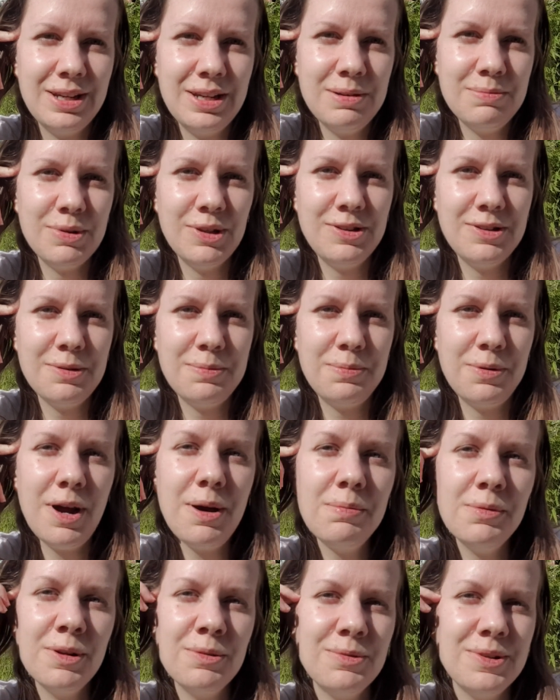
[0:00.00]
But the
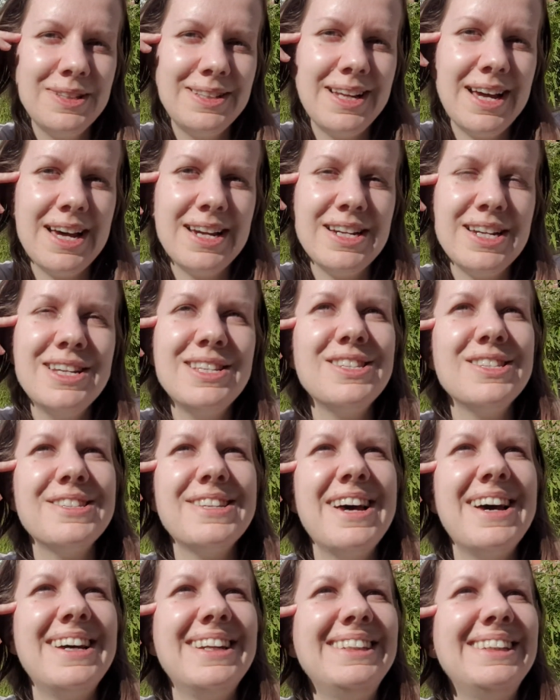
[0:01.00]
problem with that is
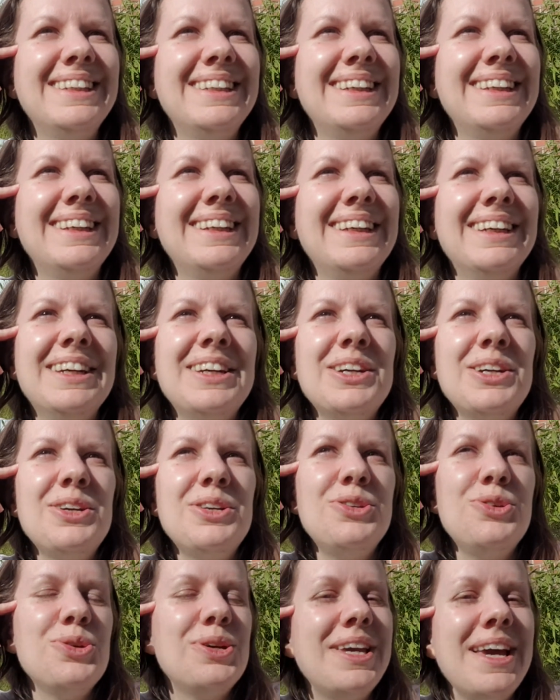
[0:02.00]
that
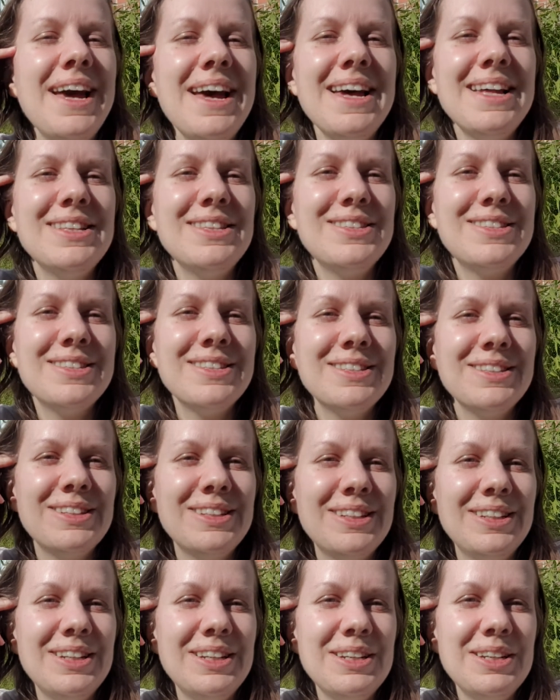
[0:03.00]
you can't
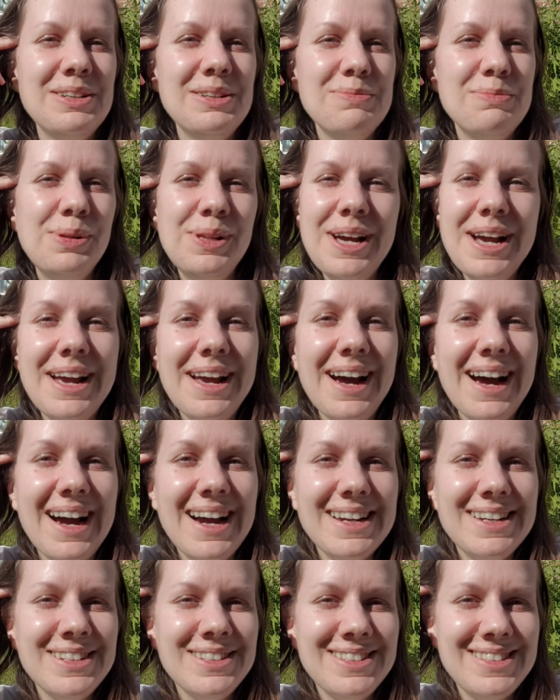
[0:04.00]
play
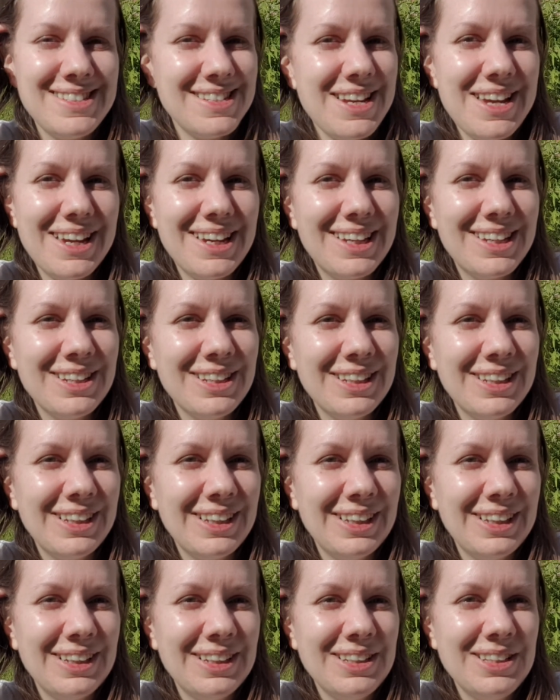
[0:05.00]
hide and seek.
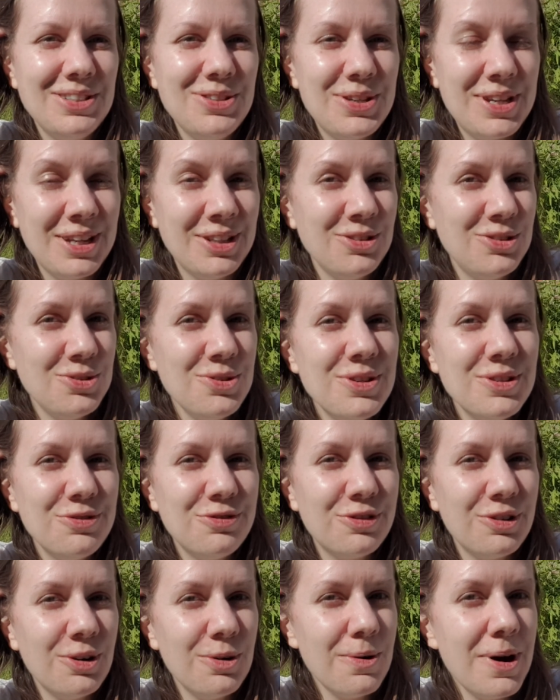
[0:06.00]
You can do it
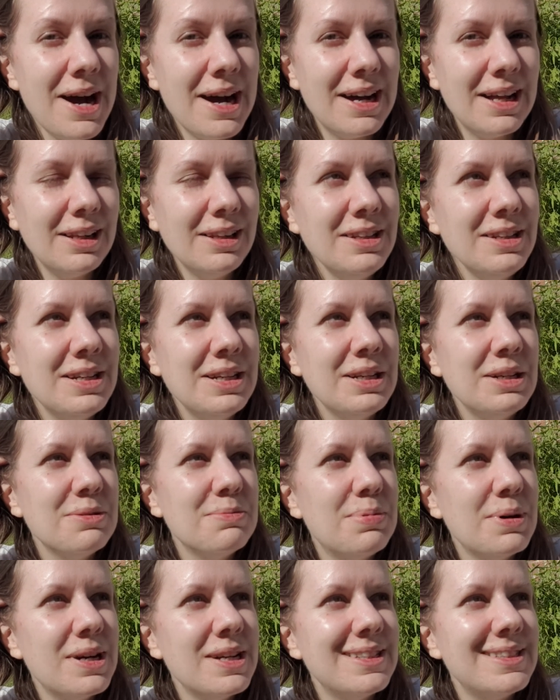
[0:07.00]
for a while,
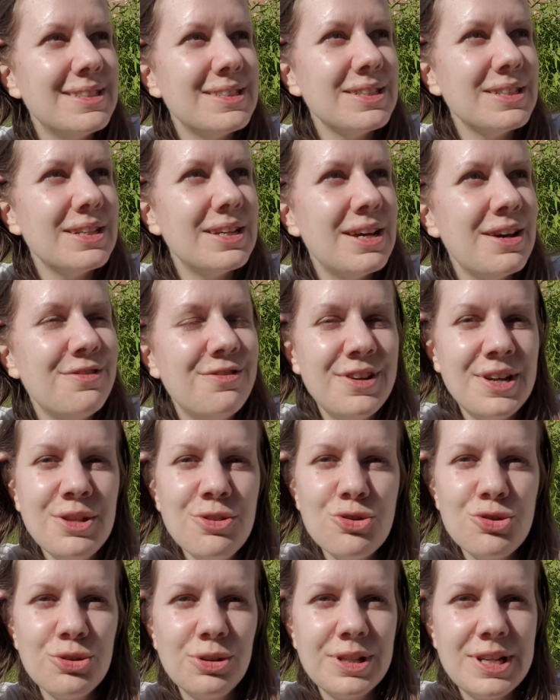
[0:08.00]
but
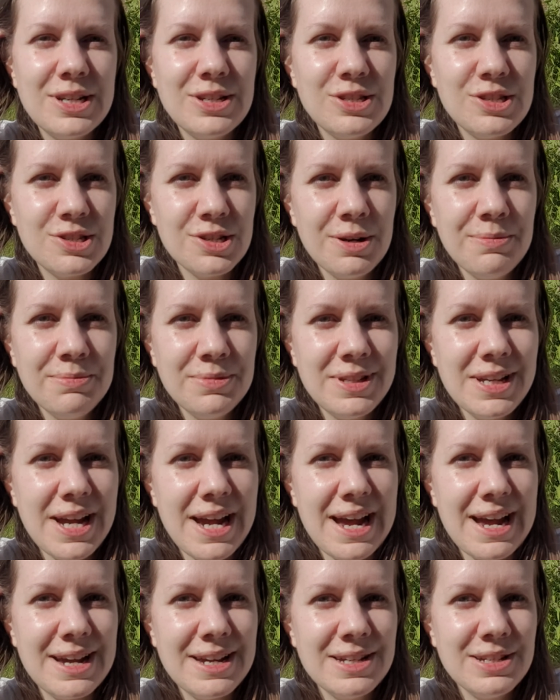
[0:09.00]
eventually,
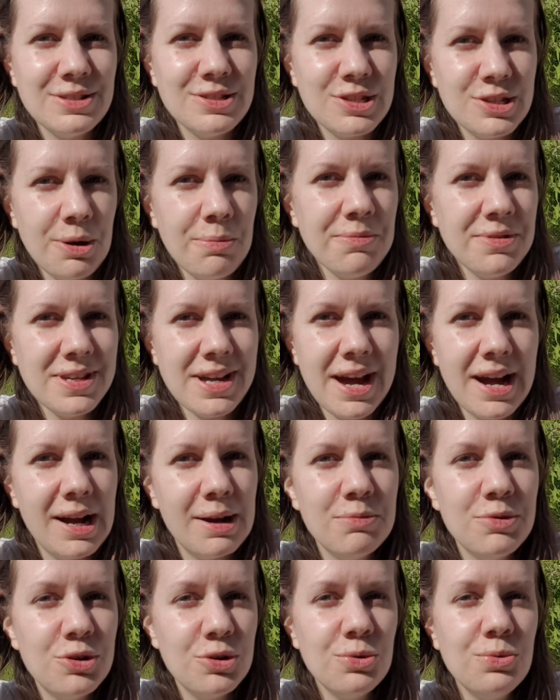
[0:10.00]
someday,
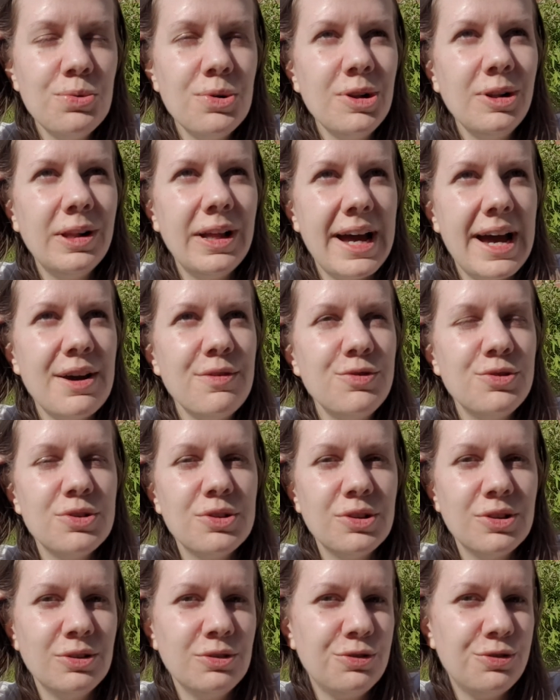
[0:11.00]
sometime, you will have to
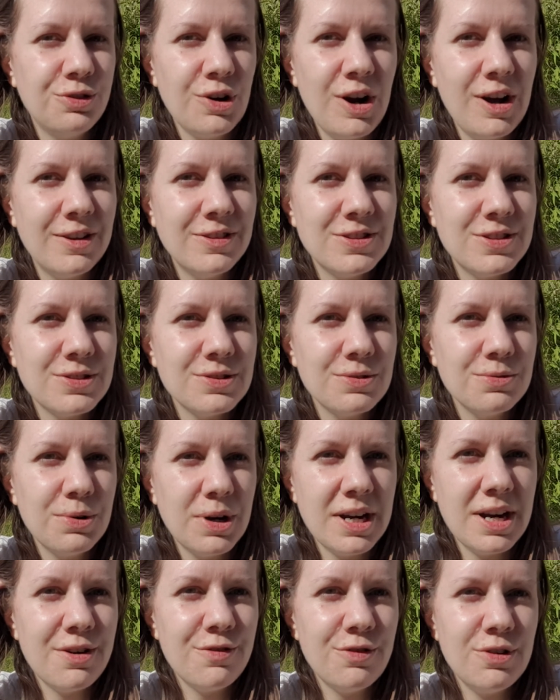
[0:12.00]
confront
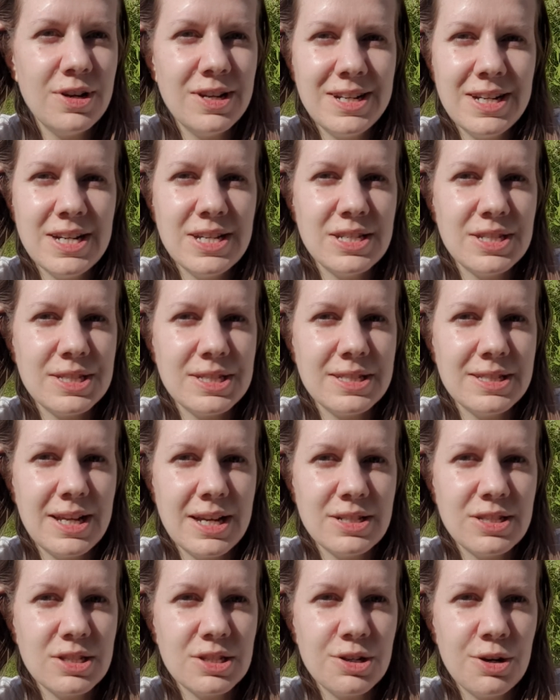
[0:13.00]
whatever it is
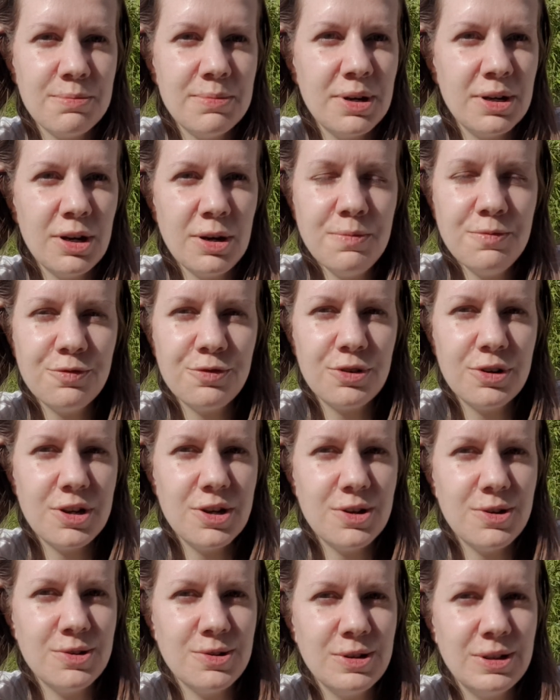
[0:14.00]
that's coming up for
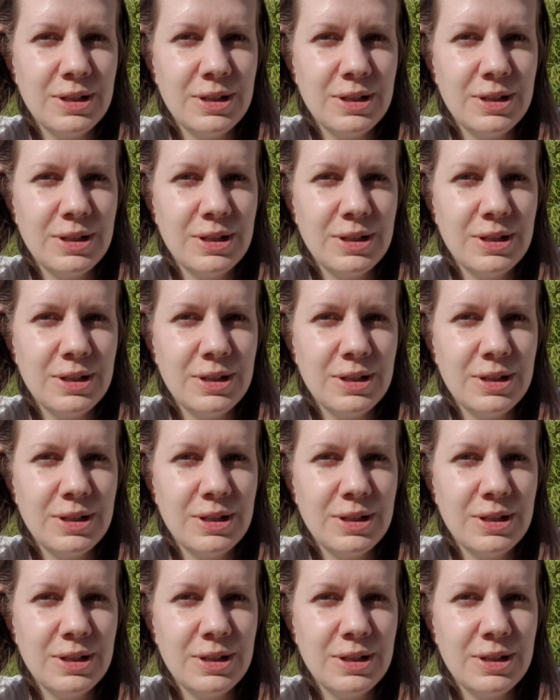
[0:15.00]
you.